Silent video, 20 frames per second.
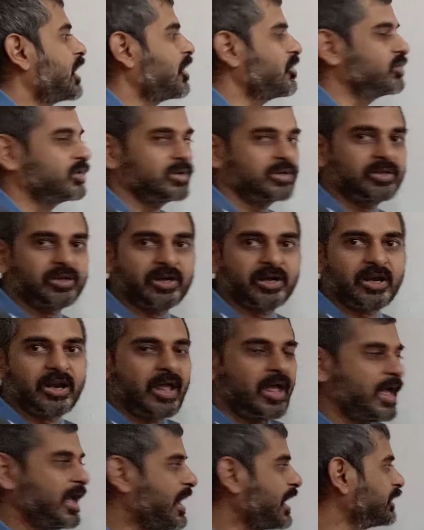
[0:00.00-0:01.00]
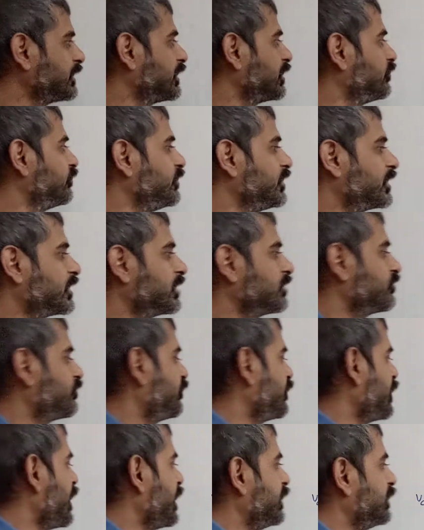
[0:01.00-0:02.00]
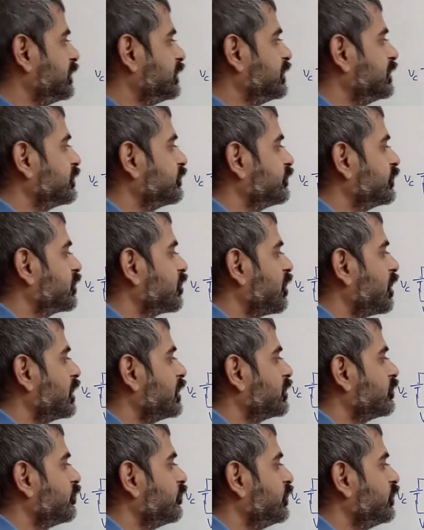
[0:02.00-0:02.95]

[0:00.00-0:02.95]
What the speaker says: out here, and then we can find we call it